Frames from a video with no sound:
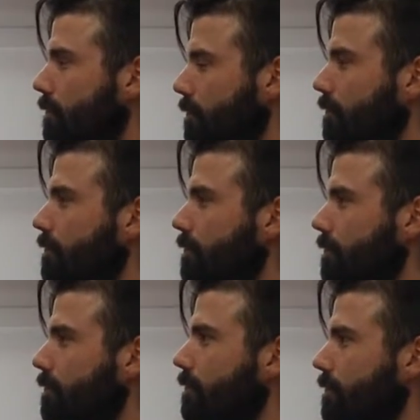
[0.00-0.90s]

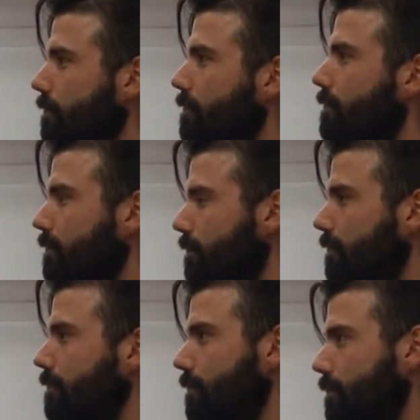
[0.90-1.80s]

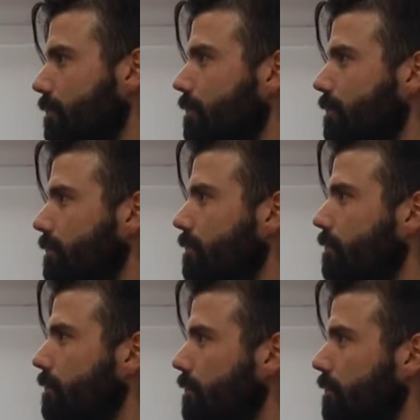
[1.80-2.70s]

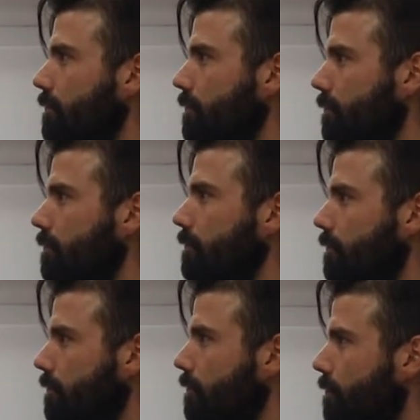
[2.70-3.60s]

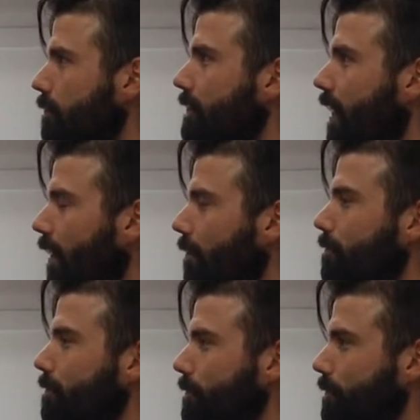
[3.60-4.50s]

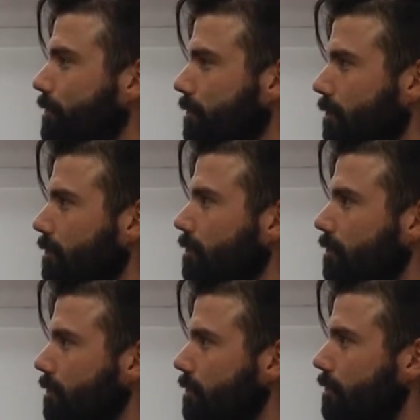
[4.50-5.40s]

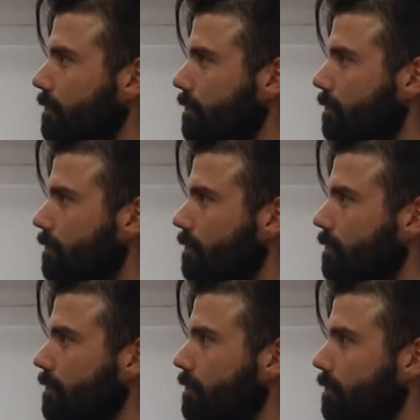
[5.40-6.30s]

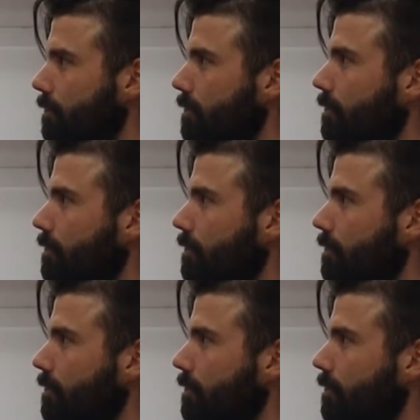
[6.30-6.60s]
The person shown says nothing.